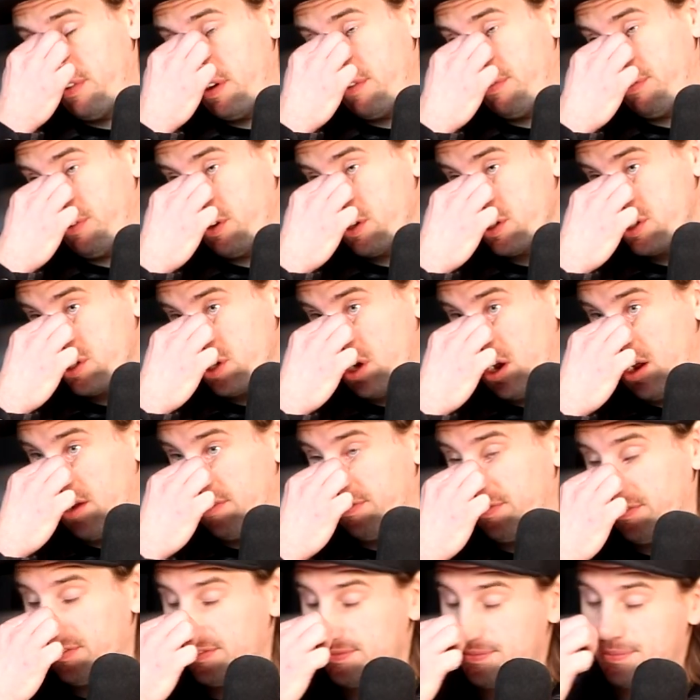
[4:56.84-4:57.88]
First
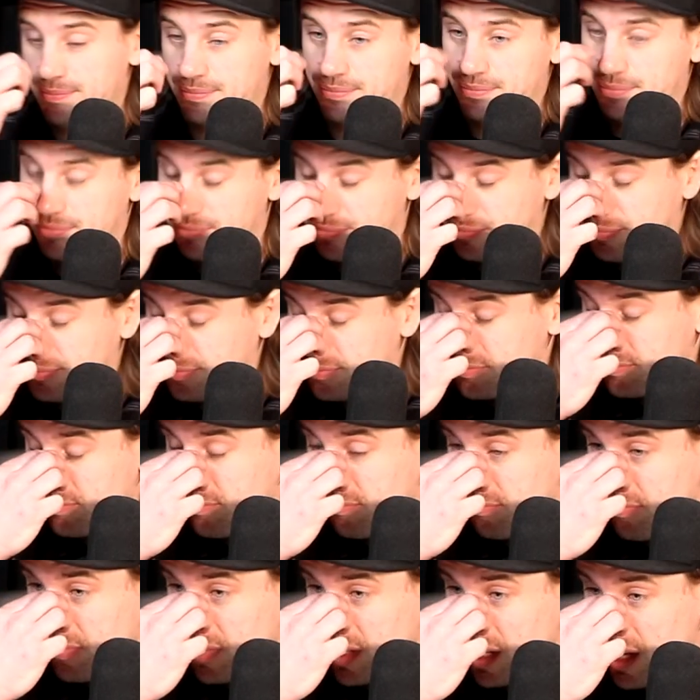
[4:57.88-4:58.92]
off,
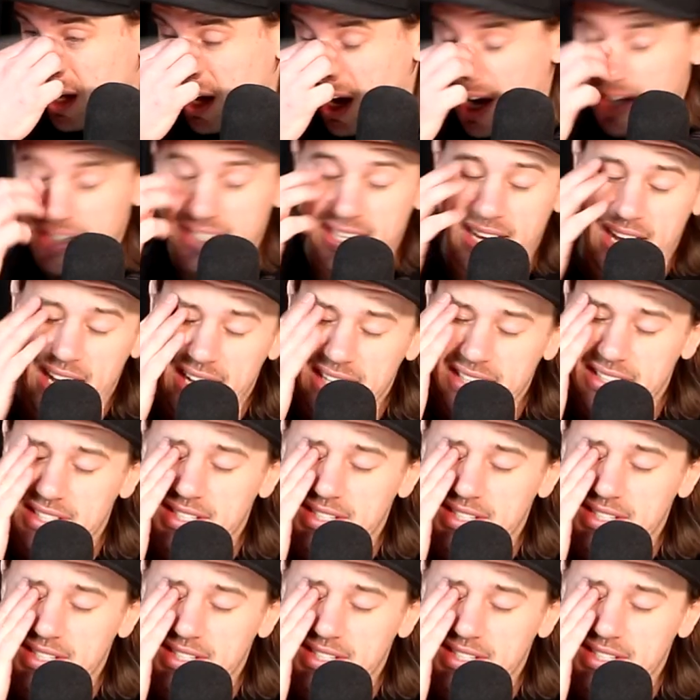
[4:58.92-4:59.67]
I can't